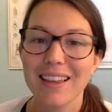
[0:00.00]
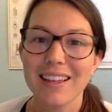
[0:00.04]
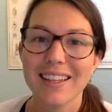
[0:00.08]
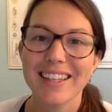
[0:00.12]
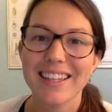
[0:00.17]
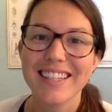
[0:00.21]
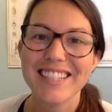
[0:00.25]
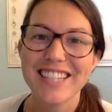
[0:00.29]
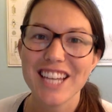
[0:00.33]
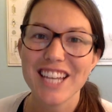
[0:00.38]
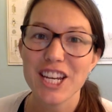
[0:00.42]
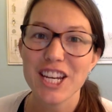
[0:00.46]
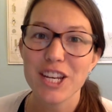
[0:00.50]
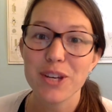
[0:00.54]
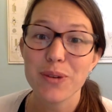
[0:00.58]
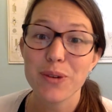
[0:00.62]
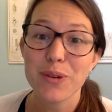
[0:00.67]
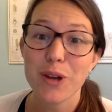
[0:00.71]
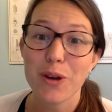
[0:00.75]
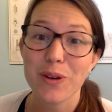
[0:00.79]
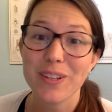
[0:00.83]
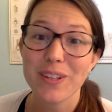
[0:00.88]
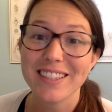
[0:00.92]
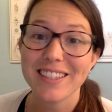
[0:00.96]
Continue
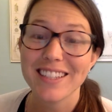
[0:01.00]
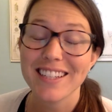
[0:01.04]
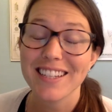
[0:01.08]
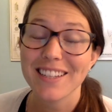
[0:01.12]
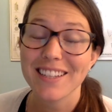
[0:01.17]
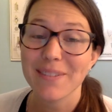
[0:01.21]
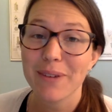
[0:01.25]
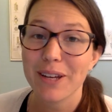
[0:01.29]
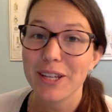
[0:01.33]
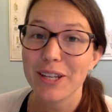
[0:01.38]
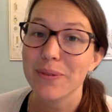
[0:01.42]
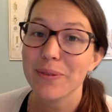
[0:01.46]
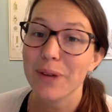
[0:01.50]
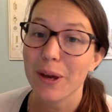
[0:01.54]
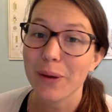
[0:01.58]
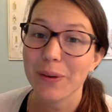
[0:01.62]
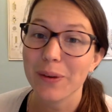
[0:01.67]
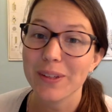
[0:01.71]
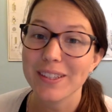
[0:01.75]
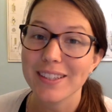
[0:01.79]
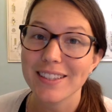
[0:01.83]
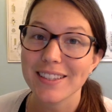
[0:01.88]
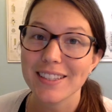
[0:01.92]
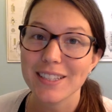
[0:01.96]
noticing what you
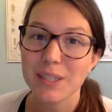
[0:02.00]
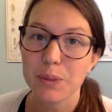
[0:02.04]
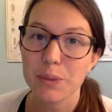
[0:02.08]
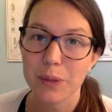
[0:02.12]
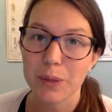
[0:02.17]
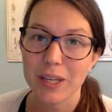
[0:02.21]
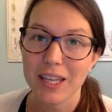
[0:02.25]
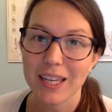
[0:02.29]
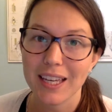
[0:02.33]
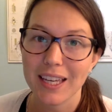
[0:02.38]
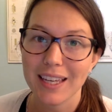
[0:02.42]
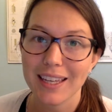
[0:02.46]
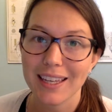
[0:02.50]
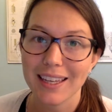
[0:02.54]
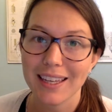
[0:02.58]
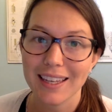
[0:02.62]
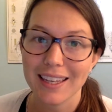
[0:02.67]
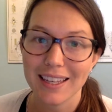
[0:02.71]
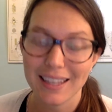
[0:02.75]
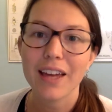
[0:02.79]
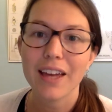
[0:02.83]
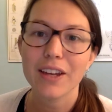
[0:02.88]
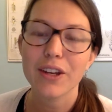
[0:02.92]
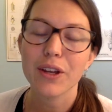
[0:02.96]
noticed this week.
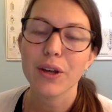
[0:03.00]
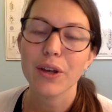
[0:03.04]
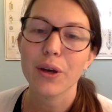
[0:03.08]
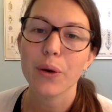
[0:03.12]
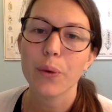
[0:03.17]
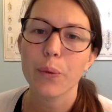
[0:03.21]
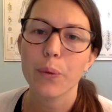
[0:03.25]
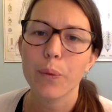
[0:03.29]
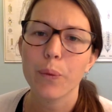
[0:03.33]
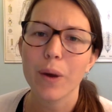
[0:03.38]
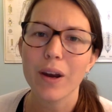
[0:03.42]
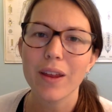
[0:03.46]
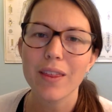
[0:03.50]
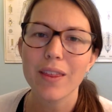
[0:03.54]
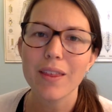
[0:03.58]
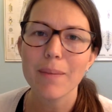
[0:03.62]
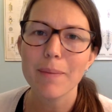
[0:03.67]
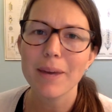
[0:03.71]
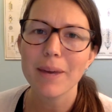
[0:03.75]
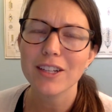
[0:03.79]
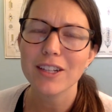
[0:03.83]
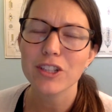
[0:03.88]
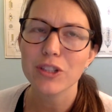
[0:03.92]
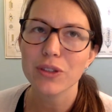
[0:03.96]
And one of the
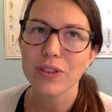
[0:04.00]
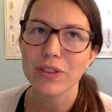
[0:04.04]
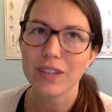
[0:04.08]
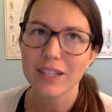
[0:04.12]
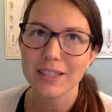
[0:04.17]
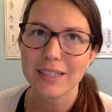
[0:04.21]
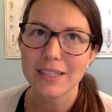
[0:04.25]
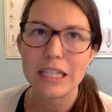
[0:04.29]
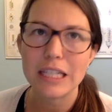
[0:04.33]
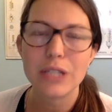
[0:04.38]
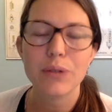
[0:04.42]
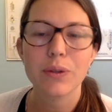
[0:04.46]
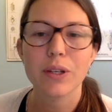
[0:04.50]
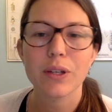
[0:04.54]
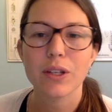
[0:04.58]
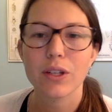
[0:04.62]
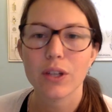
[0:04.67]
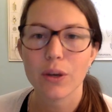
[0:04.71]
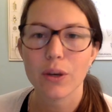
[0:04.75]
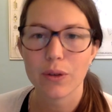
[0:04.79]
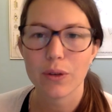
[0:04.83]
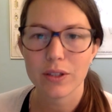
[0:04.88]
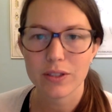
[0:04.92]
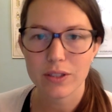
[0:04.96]
major things that you can
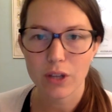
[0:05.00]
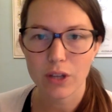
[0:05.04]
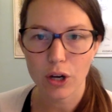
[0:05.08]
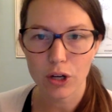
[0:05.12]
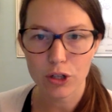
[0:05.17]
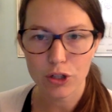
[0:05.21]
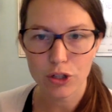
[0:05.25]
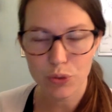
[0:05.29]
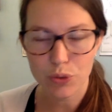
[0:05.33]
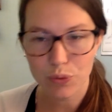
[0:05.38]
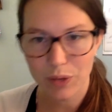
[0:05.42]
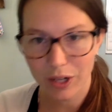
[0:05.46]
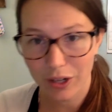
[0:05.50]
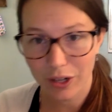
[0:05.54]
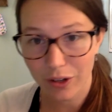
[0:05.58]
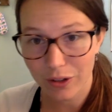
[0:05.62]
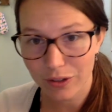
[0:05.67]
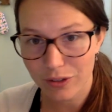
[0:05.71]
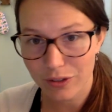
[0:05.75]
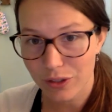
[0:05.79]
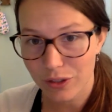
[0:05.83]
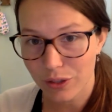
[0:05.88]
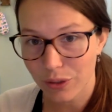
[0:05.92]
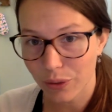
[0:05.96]
notice are
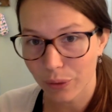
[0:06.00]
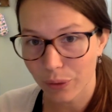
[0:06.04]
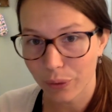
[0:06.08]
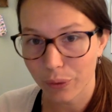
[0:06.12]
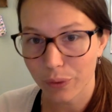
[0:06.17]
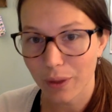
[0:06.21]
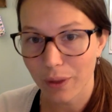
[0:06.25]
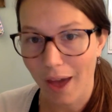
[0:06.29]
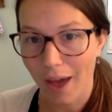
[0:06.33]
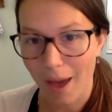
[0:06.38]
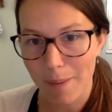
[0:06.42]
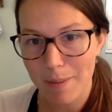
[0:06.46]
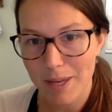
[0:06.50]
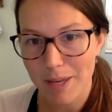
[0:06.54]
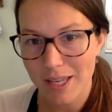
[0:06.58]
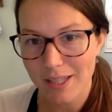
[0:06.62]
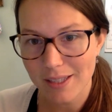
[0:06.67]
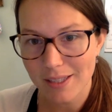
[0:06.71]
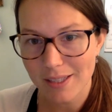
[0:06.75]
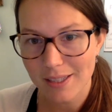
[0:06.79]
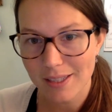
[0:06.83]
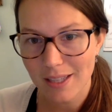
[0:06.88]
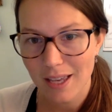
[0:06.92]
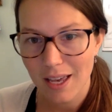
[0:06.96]
triggers to old
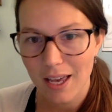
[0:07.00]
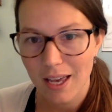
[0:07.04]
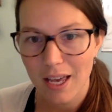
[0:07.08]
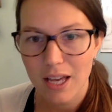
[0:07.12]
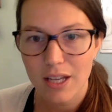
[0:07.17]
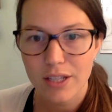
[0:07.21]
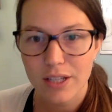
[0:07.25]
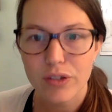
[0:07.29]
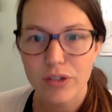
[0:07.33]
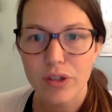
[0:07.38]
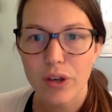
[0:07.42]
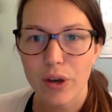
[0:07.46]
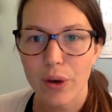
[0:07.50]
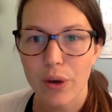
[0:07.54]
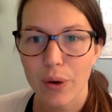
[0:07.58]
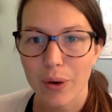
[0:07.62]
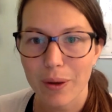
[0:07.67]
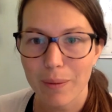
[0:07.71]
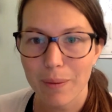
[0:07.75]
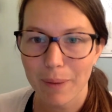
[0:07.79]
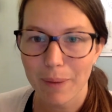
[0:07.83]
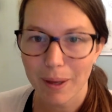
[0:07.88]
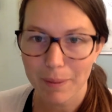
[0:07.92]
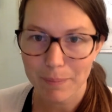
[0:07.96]
habits. So
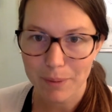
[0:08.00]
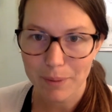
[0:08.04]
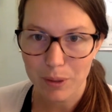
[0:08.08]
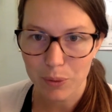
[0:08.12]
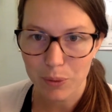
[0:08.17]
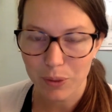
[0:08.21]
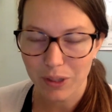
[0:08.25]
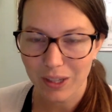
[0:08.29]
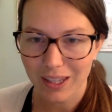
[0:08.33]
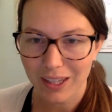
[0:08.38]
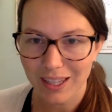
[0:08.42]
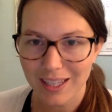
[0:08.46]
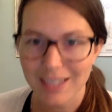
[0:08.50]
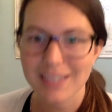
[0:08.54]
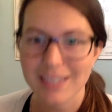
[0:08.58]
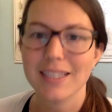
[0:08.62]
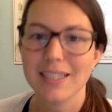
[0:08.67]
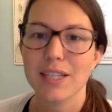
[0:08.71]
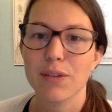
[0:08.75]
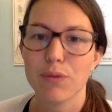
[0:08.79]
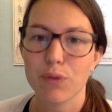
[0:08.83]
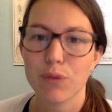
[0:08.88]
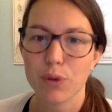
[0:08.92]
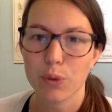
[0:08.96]
it might be really
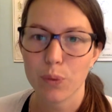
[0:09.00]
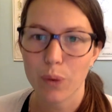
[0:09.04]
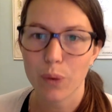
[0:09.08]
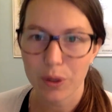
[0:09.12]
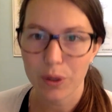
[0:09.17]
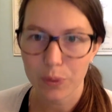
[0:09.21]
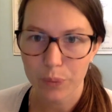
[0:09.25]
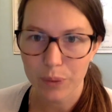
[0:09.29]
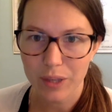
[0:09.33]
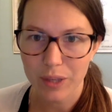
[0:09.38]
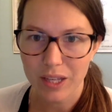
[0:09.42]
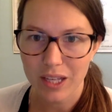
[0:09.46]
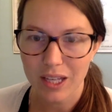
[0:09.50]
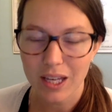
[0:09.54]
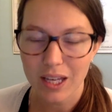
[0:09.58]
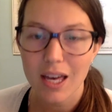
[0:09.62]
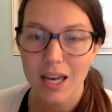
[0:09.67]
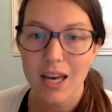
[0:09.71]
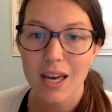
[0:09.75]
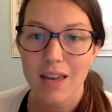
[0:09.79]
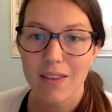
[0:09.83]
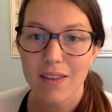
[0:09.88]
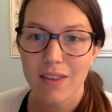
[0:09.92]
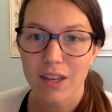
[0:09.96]
easy for 1 week
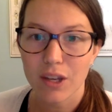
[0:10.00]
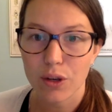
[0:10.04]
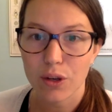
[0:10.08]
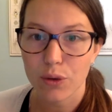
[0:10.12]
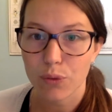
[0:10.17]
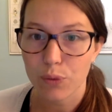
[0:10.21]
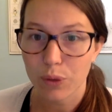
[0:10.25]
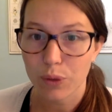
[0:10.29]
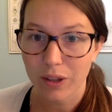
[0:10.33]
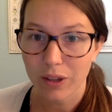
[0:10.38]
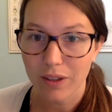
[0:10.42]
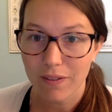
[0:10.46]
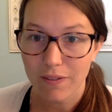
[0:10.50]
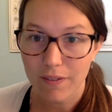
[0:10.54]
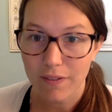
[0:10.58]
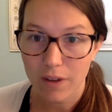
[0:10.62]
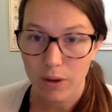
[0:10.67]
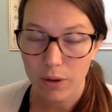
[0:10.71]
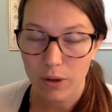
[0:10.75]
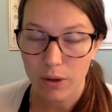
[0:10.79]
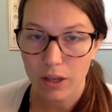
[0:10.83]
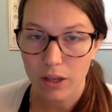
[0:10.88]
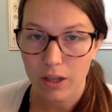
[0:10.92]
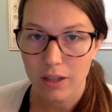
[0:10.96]
that you're really
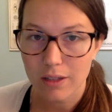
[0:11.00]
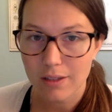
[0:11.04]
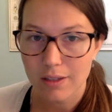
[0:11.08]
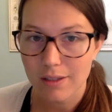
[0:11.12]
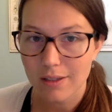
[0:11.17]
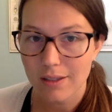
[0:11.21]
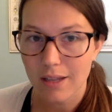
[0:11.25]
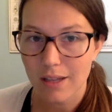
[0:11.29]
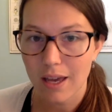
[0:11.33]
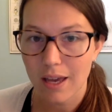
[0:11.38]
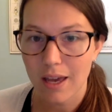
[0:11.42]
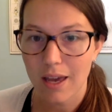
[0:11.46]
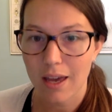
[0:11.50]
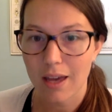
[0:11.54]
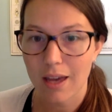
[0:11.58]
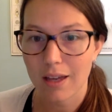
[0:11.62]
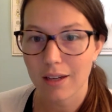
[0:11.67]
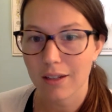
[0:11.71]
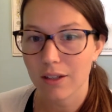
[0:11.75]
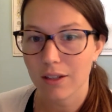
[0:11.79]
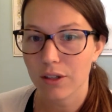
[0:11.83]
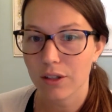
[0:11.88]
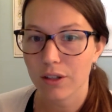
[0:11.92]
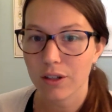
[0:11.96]
focused
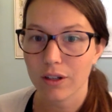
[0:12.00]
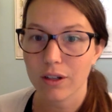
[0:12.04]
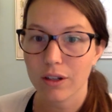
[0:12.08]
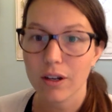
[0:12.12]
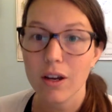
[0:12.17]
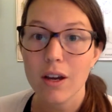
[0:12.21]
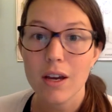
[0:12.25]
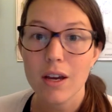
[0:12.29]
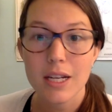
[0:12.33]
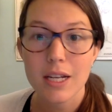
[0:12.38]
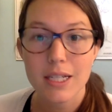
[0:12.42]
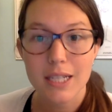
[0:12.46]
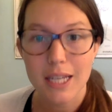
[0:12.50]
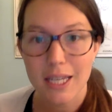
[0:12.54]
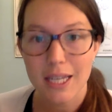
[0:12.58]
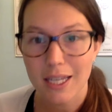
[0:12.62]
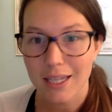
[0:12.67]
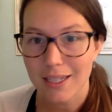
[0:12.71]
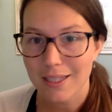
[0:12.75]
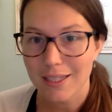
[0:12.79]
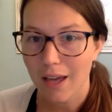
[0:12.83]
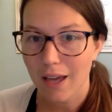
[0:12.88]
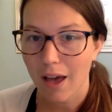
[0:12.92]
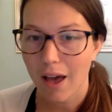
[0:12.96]
and you're
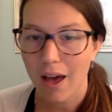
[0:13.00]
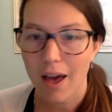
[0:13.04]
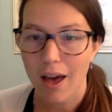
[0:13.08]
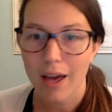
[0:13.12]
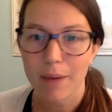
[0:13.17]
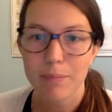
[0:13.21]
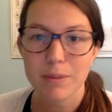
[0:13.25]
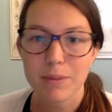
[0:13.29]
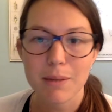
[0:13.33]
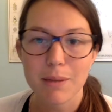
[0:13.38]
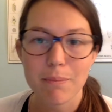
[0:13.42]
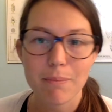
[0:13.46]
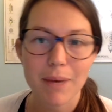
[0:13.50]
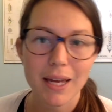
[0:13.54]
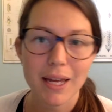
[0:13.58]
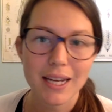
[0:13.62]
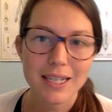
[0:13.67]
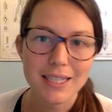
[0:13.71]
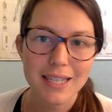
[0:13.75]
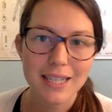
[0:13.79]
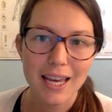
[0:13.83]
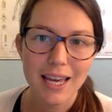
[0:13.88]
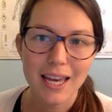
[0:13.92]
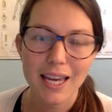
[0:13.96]
taking time to
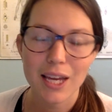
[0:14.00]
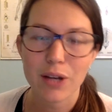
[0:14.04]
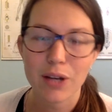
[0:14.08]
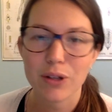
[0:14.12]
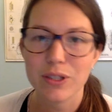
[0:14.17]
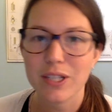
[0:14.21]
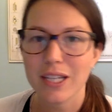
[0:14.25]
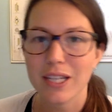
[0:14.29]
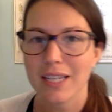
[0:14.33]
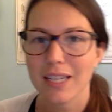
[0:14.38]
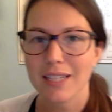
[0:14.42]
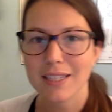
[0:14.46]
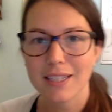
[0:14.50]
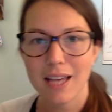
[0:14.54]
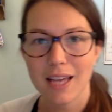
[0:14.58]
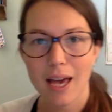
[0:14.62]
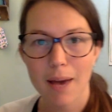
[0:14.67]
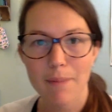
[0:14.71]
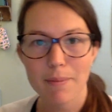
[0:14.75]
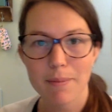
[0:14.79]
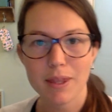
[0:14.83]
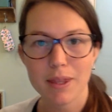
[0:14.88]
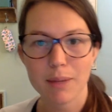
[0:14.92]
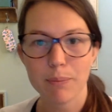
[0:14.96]
meditate or taking
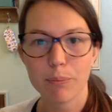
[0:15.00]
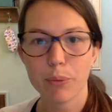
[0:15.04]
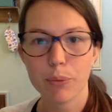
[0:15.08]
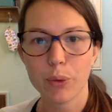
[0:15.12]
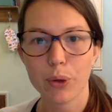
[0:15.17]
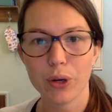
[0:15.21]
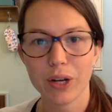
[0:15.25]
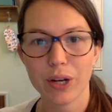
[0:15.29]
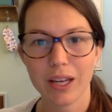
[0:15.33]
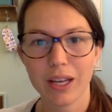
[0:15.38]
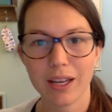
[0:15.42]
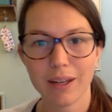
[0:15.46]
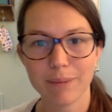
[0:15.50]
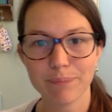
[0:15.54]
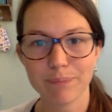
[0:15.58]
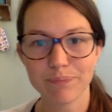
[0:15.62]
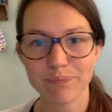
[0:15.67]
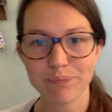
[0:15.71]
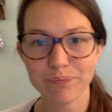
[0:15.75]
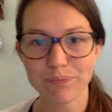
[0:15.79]
time in the morning